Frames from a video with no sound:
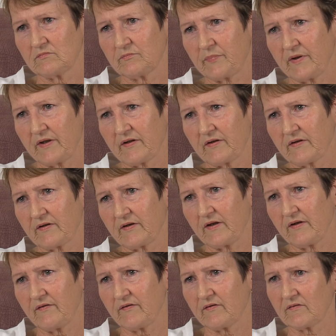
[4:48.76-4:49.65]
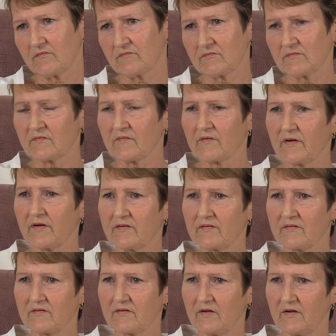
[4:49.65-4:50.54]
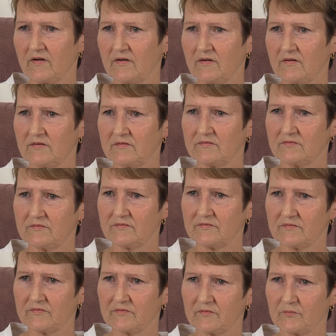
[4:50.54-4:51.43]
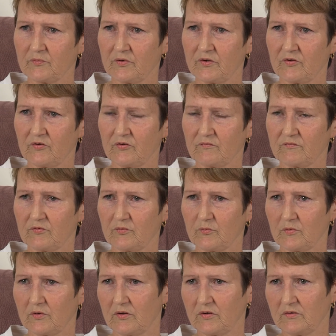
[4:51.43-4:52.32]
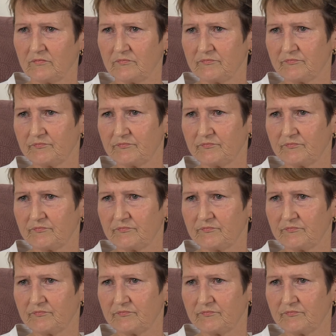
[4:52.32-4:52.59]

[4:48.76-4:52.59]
Back again the next day. Went on for a while.